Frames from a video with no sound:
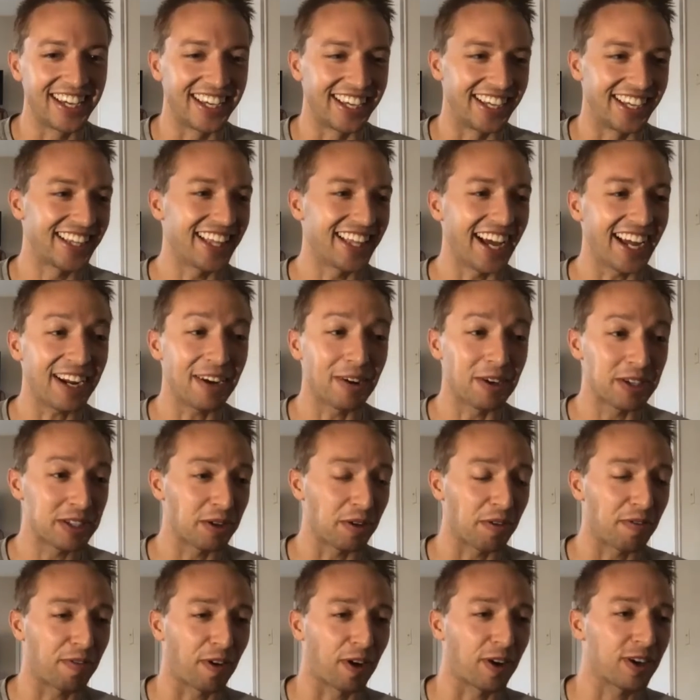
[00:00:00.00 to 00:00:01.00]
It was the
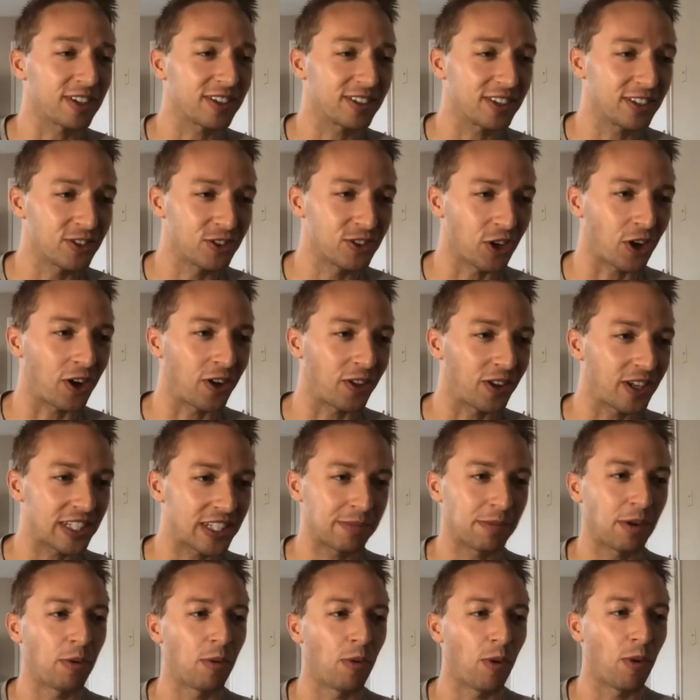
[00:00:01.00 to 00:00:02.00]
first
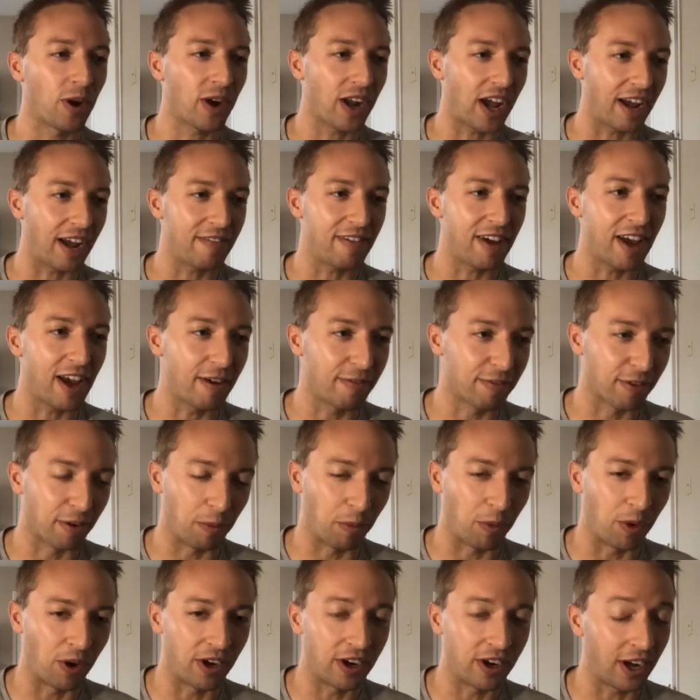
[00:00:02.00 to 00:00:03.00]
journalism award I've ever
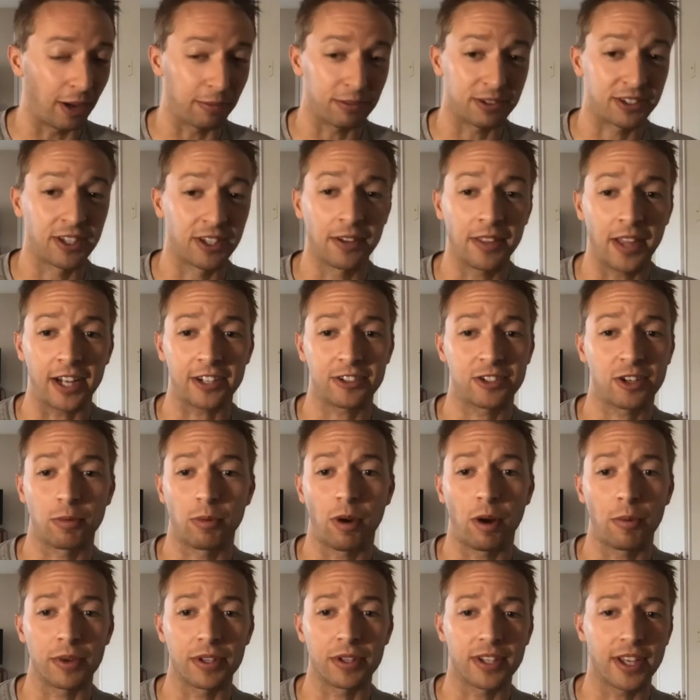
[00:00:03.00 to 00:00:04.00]
won. I'm still not sure
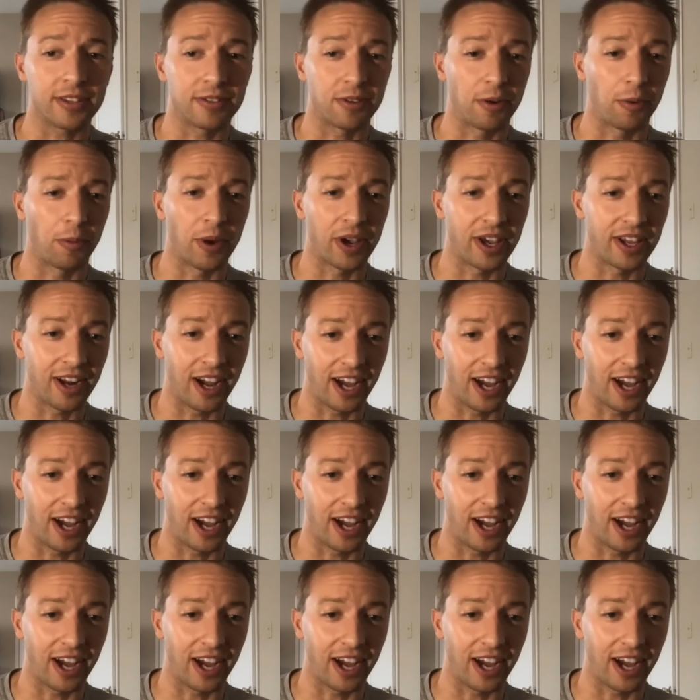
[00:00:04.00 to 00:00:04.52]
what we did to win.